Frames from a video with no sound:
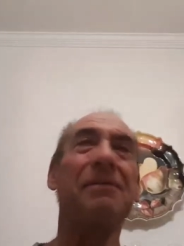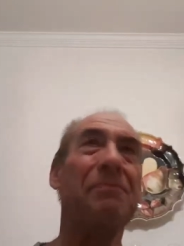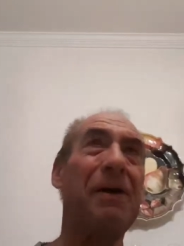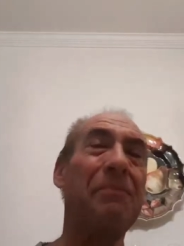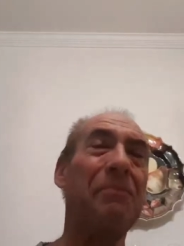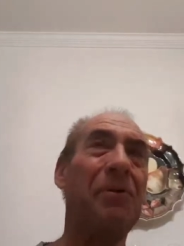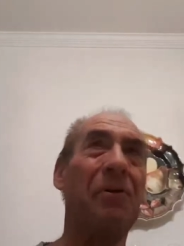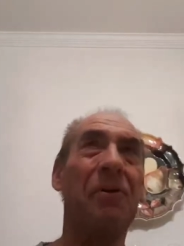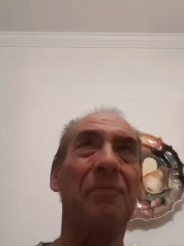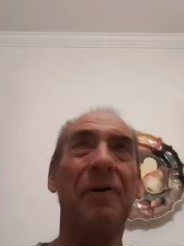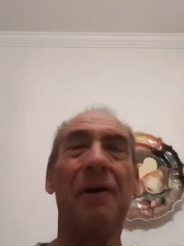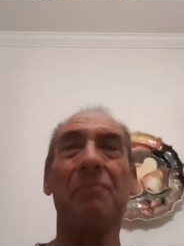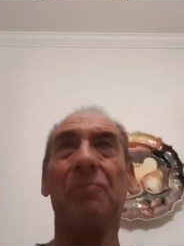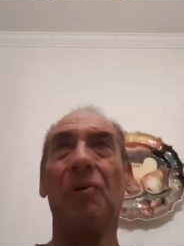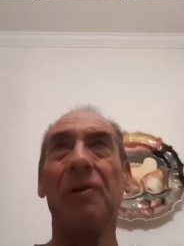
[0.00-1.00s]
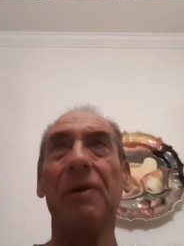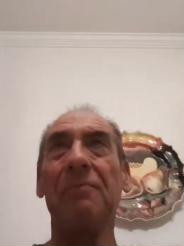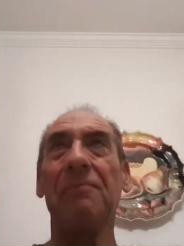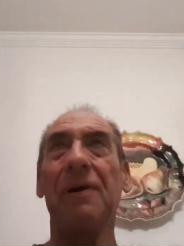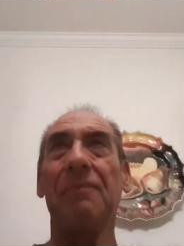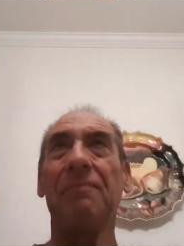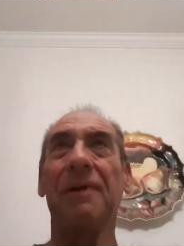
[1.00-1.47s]
a member of
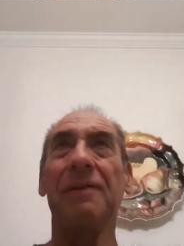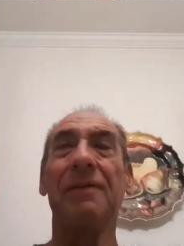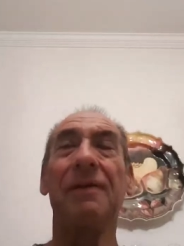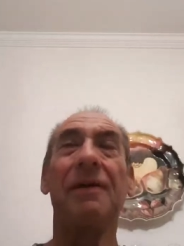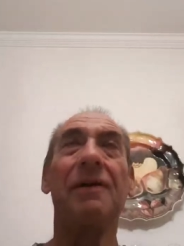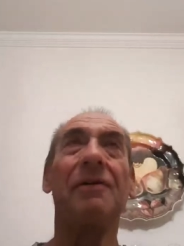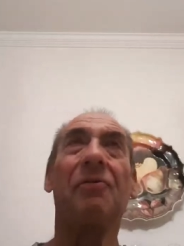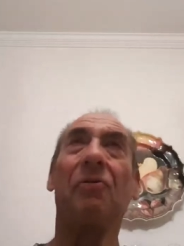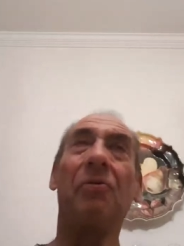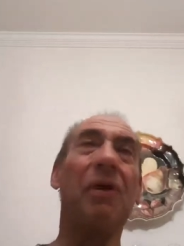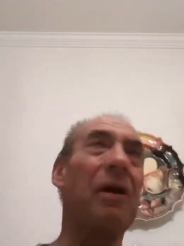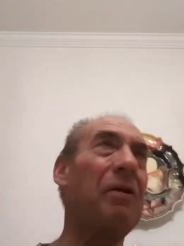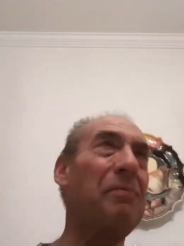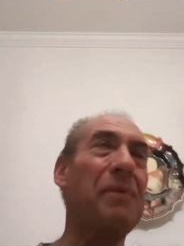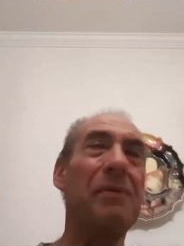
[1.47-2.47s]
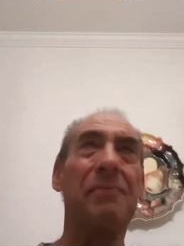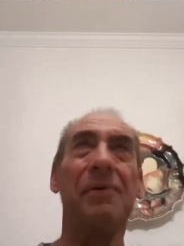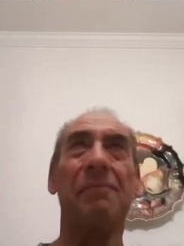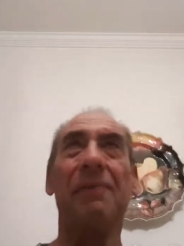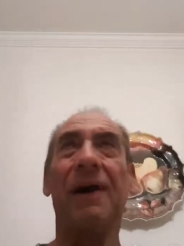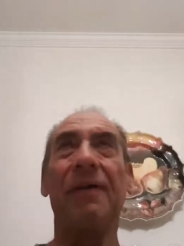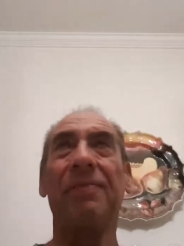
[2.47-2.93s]
Habonim, but all I remember
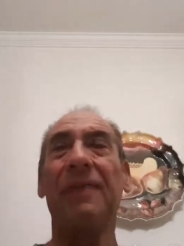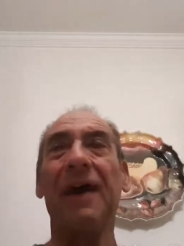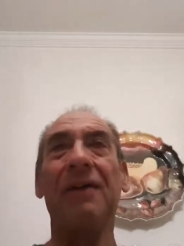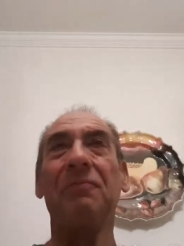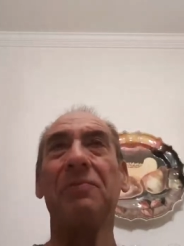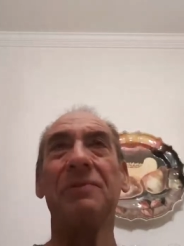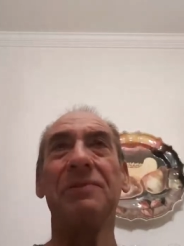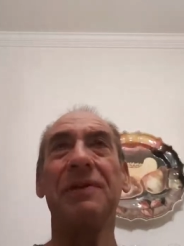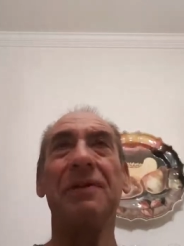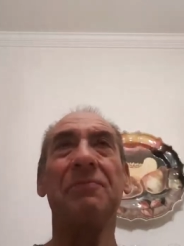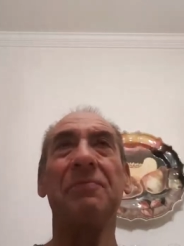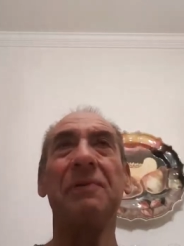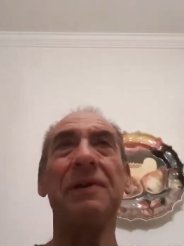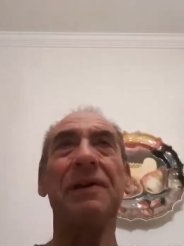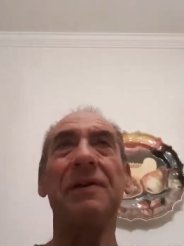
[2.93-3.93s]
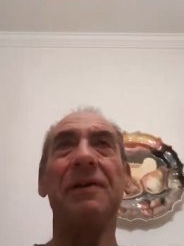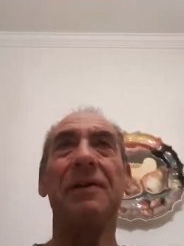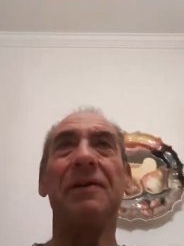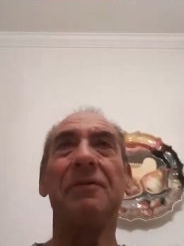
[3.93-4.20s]
about that was that we